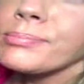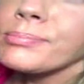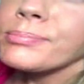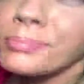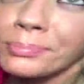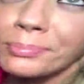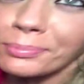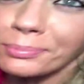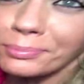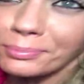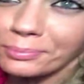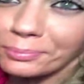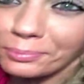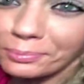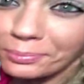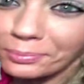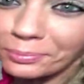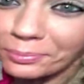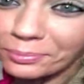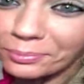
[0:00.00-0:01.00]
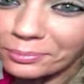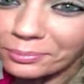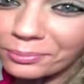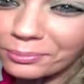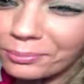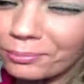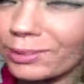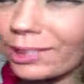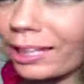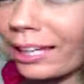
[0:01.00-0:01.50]
Hmm.
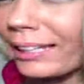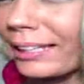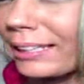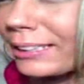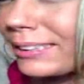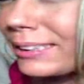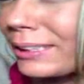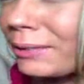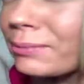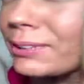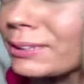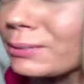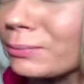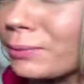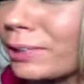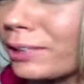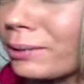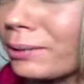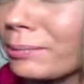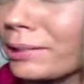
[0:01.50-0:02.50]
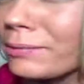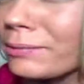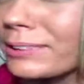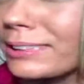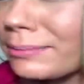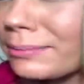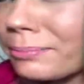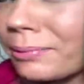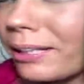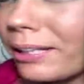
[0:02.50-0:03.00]
I can't say it was weird, but it
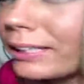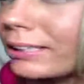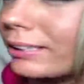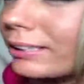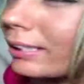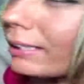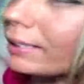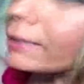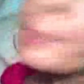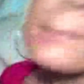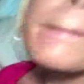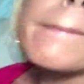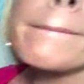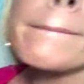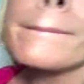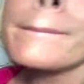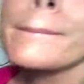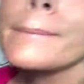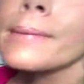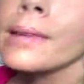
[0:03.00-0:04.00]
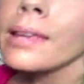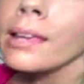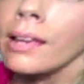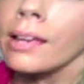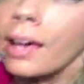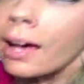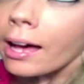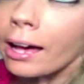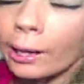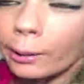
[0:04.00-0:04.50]
was a blind date
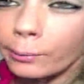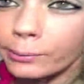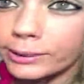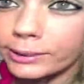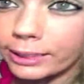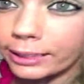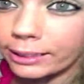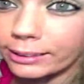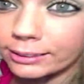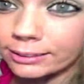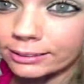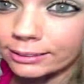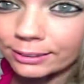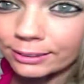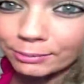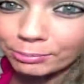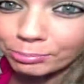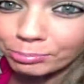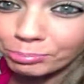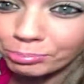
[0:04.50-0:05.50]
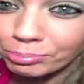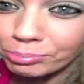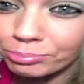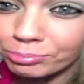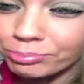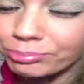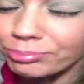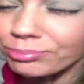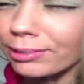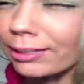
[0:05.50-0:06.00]
out in Texas.
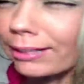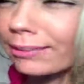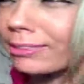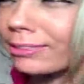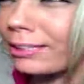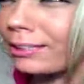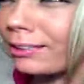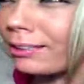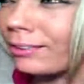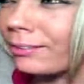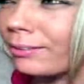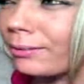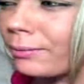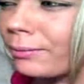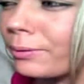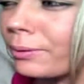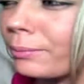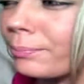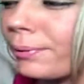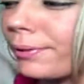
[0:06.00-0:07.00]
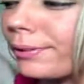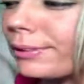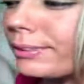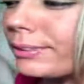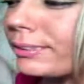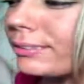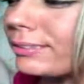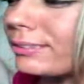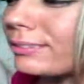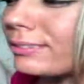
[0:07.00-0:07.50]
I think the
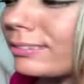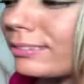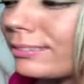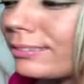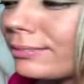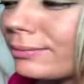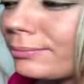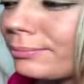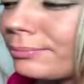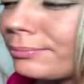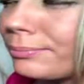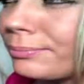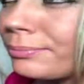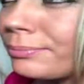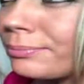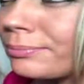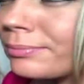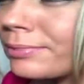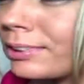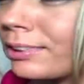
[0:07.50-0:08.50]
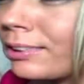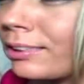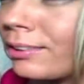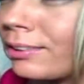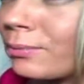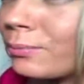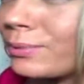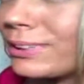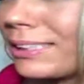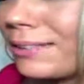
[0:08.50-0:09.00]
person, um,
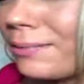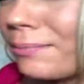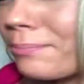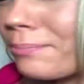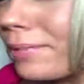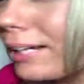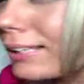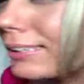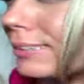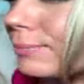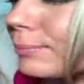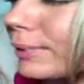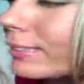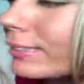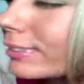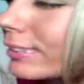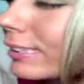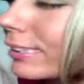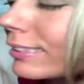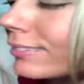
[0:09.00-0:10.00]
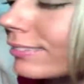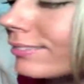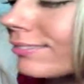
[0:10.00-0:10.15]
was it a MySpace date?